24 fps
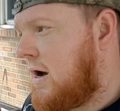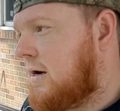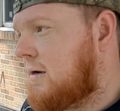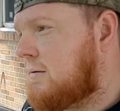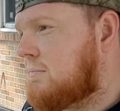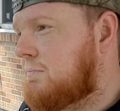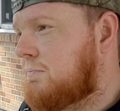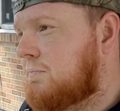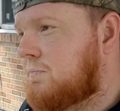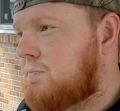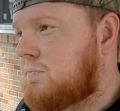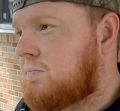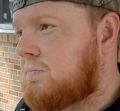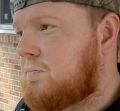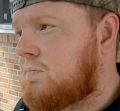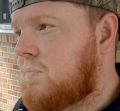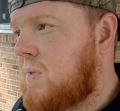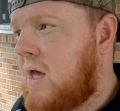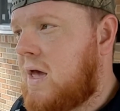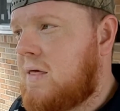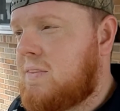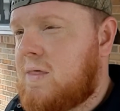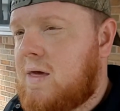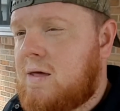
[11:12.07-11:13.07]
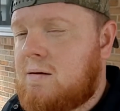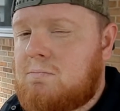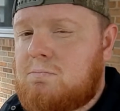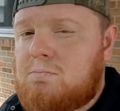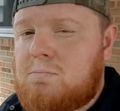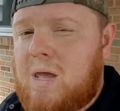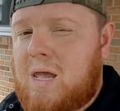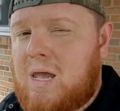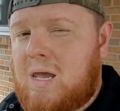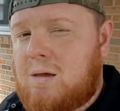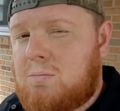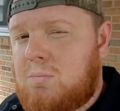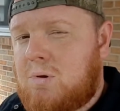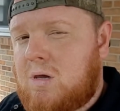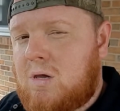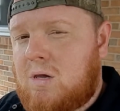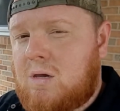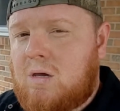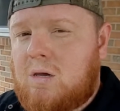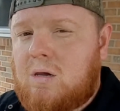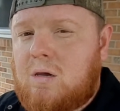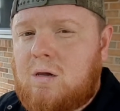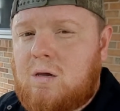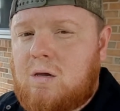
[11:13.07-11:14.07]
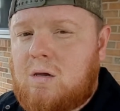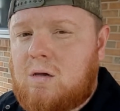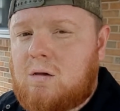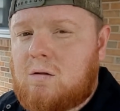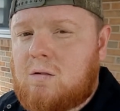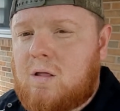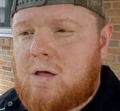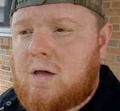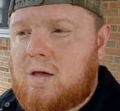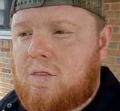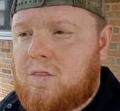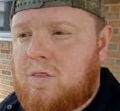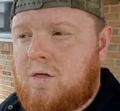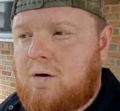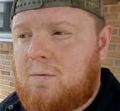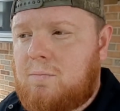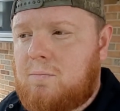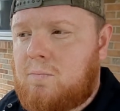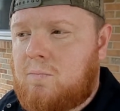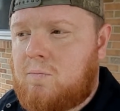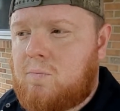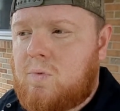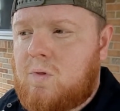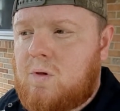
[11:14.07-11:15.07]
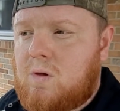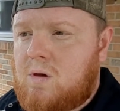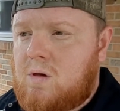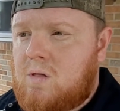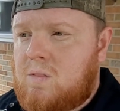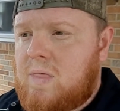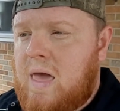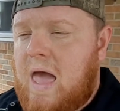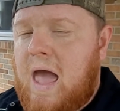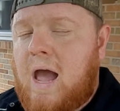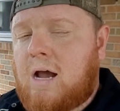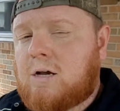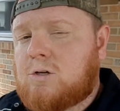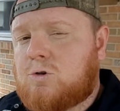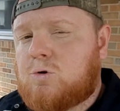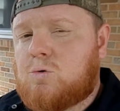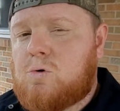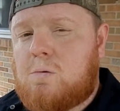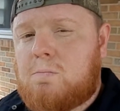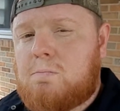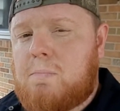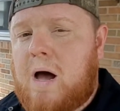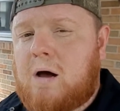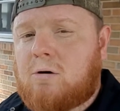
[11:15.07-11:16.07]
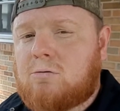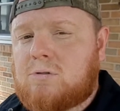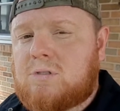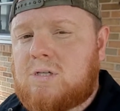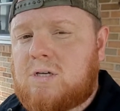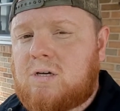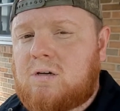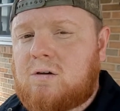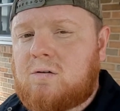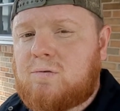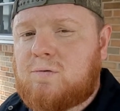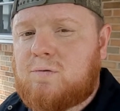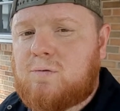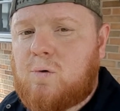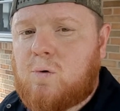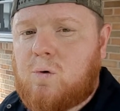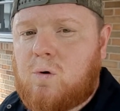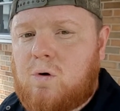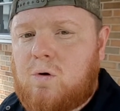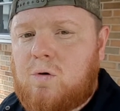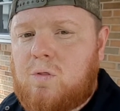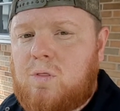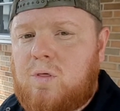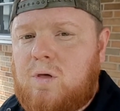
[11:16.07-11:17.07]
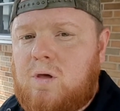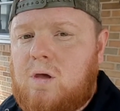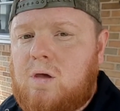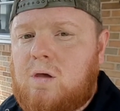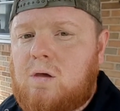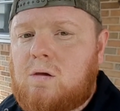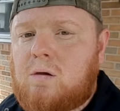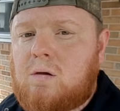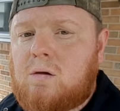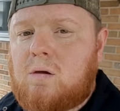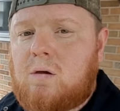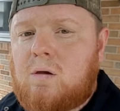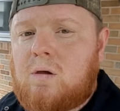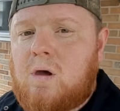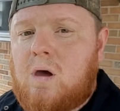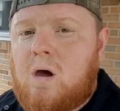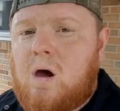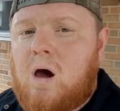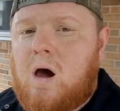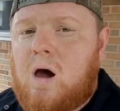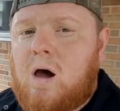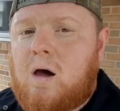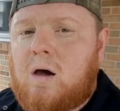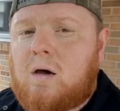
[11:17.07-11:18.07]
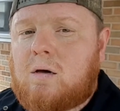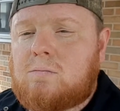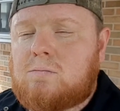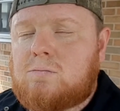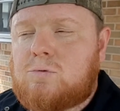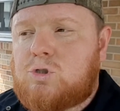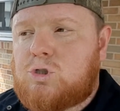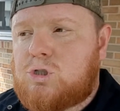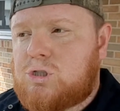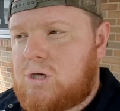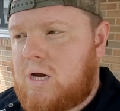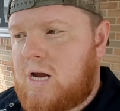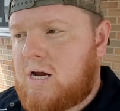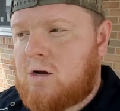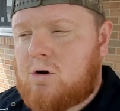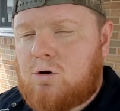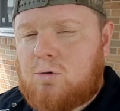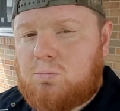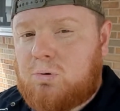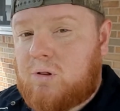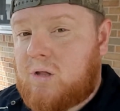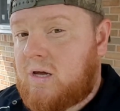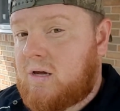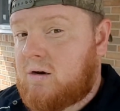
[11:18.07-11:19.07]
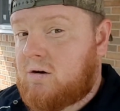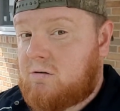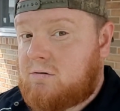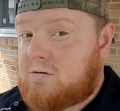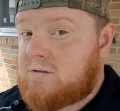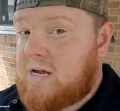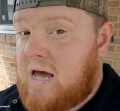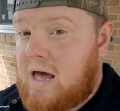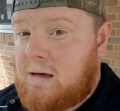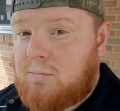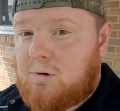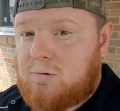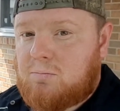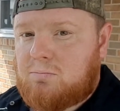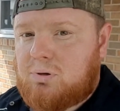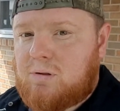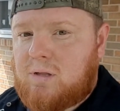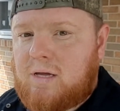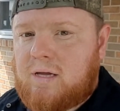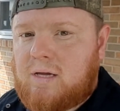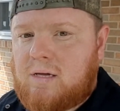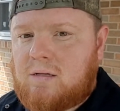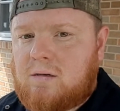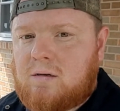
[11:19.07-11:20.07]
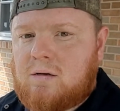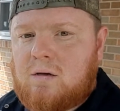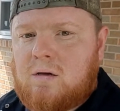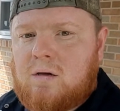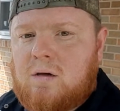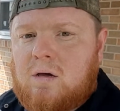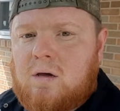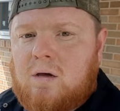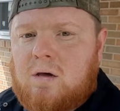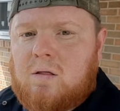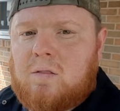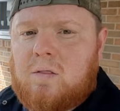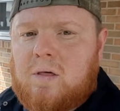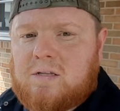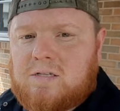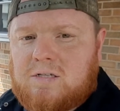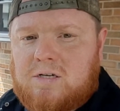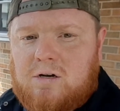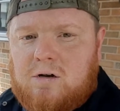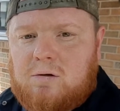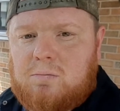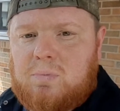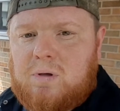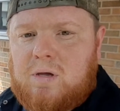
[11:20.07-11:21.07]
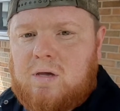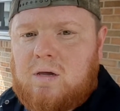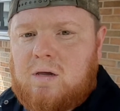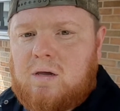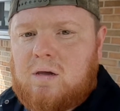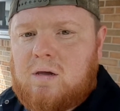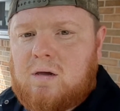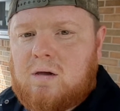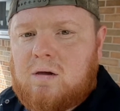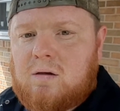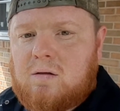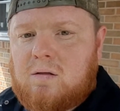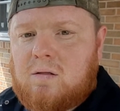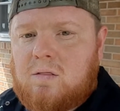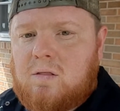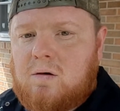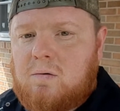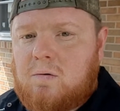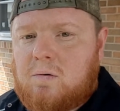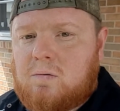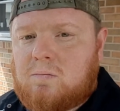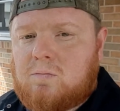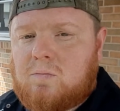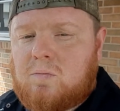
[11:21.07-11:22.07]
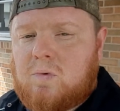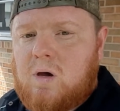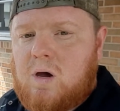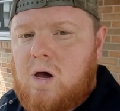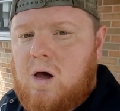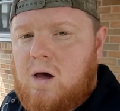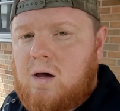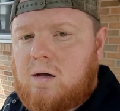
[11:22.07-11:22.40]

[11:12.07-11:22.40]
and then maybe like the actual mounting for the checker plate or diamond plate. That's going to be the